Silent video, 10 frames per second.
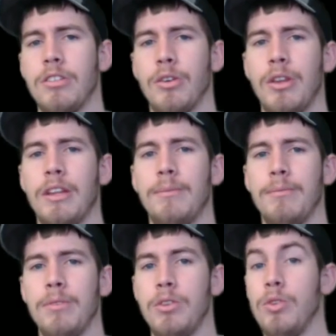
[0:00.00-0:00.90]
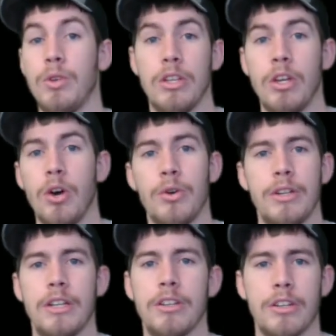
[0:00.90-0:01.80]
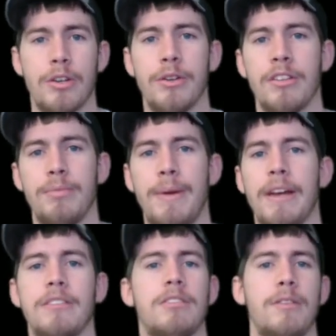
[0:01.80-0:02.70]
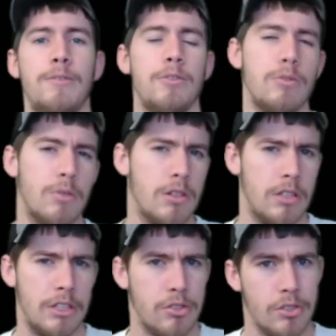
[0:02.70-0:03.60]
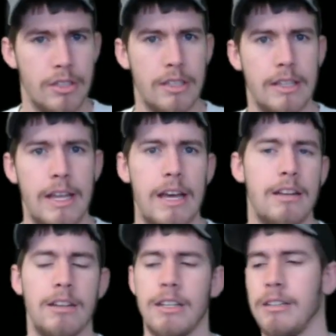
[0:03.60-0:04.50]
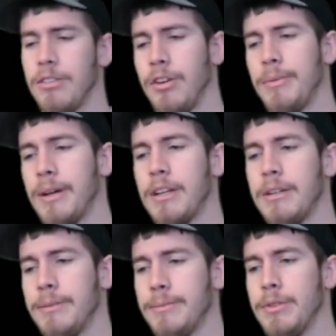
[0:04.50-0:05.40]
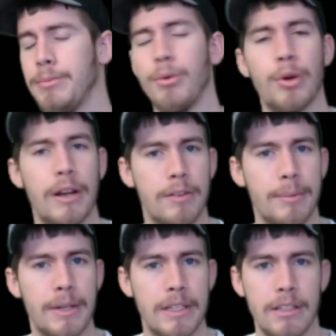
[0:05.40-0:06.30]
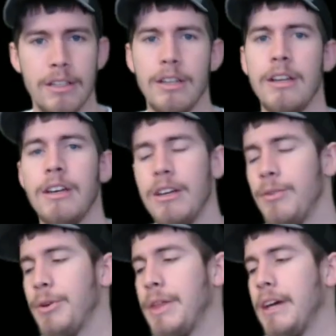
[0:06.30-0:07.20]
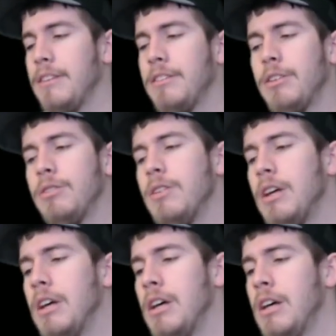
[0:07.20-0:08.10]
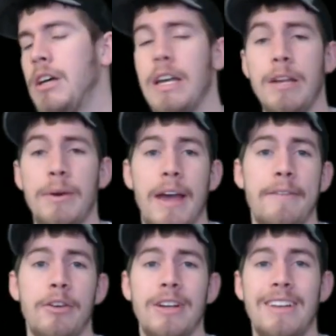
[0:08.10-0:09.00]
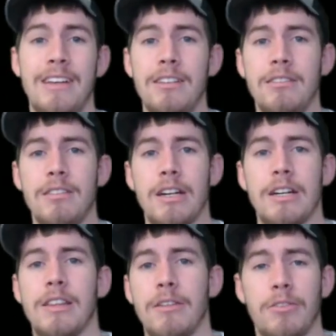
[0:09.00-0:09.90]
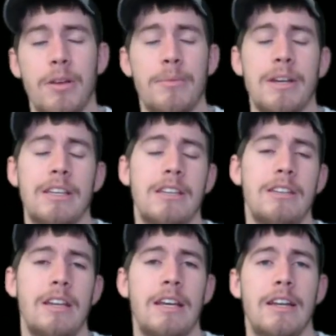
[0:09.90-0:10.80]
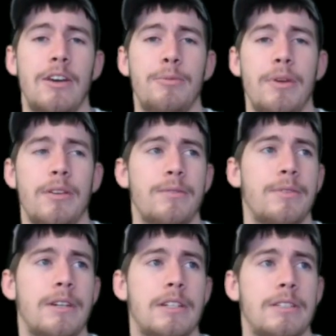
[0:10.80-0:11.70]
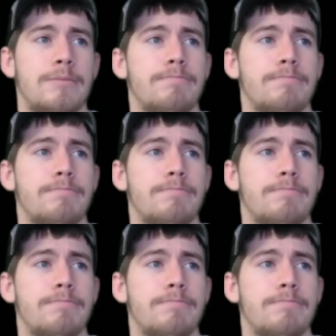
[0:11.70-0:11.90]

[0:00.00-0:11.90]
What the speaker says: that you can go and look at all the specs if you are interested in that. Sorry, I'm not gonna to bore everybody with that. So anyway, have a great day. Thanks for stopping by again, and I hope you have